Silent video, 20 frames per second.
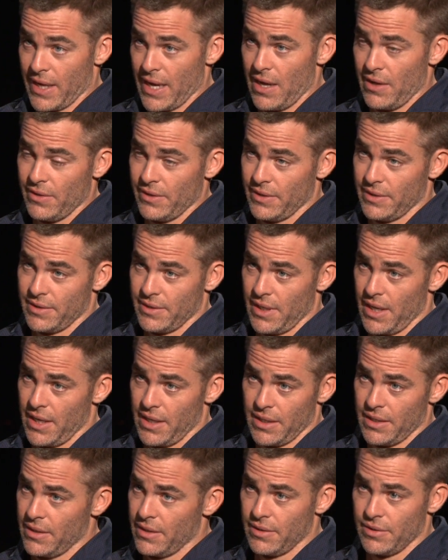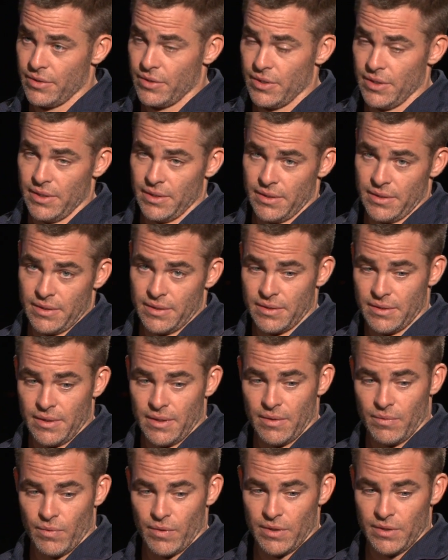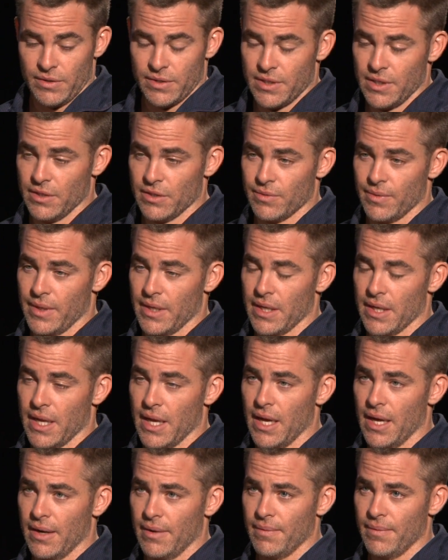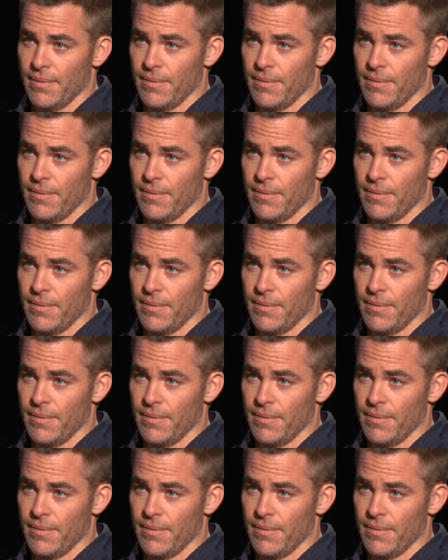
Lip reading: Gal is like, she is what you see is what you get.